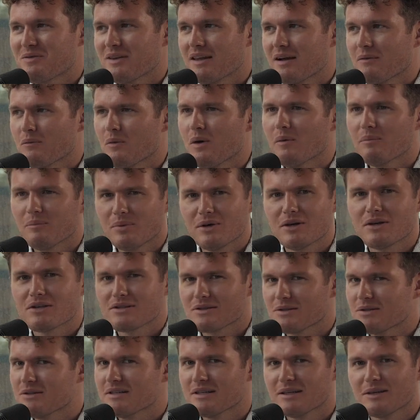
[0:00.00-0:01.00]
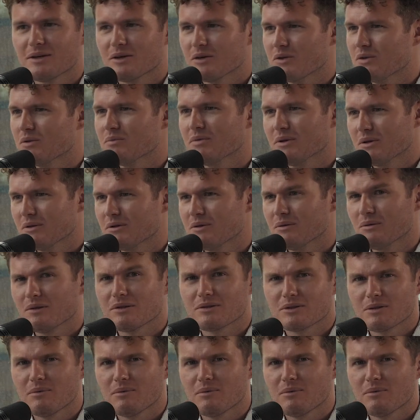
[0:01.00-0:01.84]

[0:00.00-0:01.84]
that one person who didn't know who Boohoo was,